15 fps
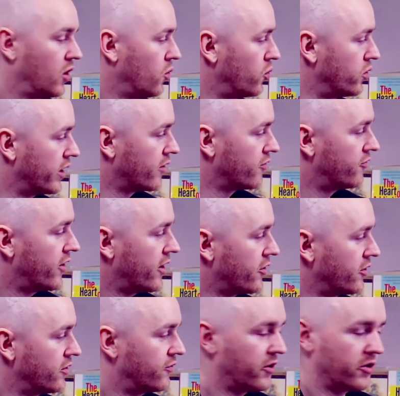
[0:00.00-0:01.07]
We are
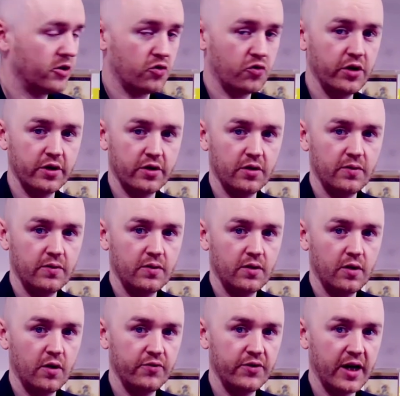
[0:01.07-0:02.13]
very, very critical
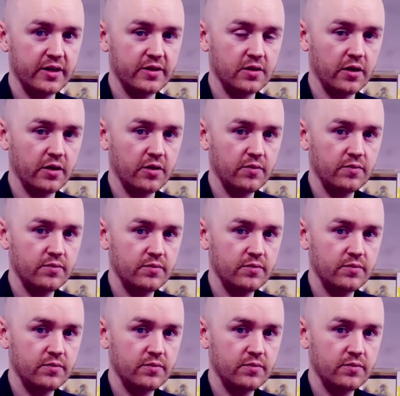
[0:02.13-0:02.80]
of that side.